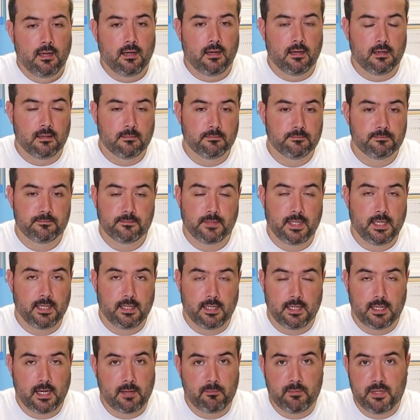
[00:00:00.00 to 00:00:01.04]

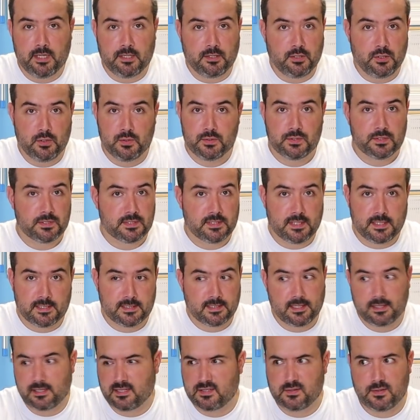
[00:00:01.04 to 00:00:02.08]
And I've been a user
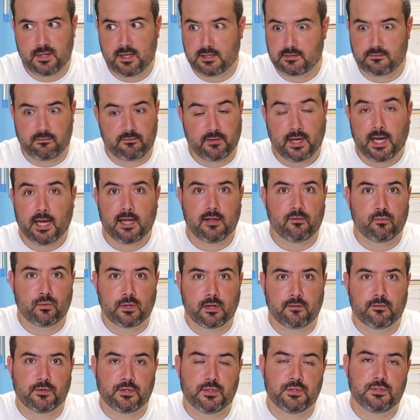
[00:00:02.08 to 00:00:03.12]
since I think 2005
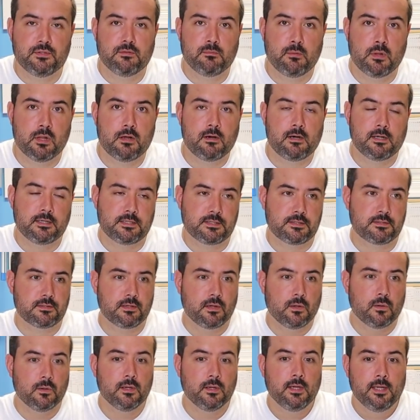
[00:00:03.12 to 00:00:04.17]
whenever YouTube launched.
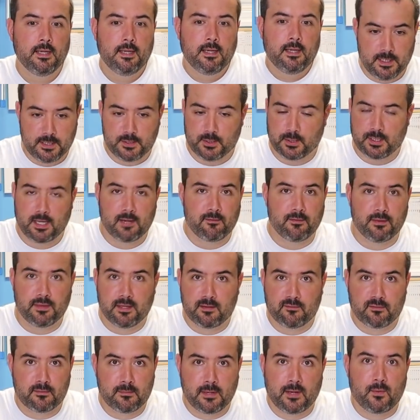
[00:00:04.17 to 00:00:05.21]
So it took
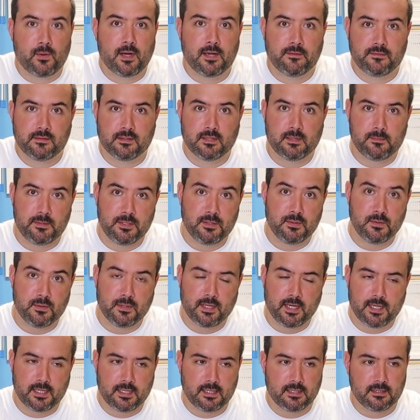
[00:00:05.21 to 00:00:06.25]
everything from my wife to let me do
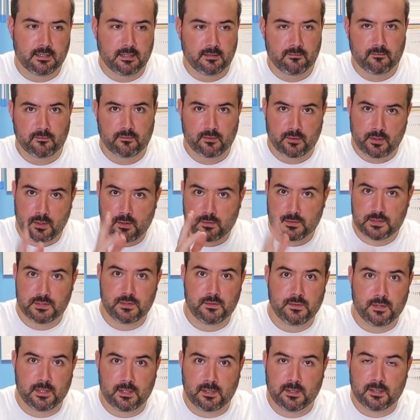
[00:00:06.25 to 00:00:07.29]
that. And for those of
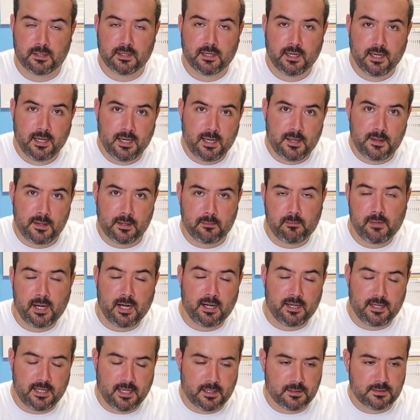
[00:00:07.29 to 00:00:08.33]
you that are
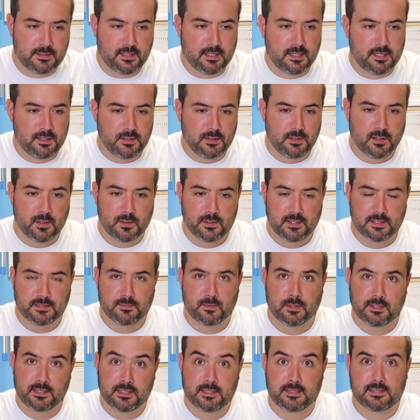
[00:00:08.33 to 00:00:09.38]
married out there, you know
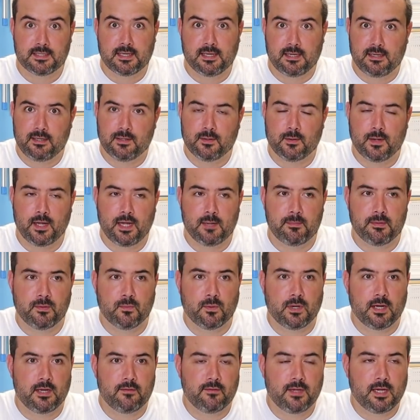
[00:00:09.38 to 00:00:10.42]
what they say, you know, happy
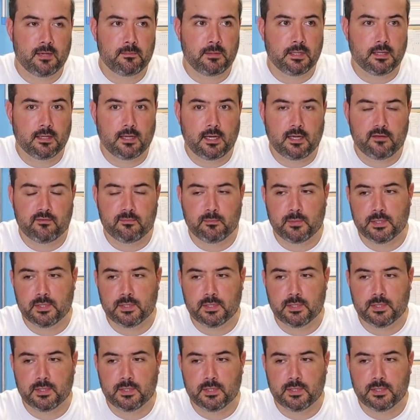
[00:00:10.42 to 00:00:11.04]
wife, happy life.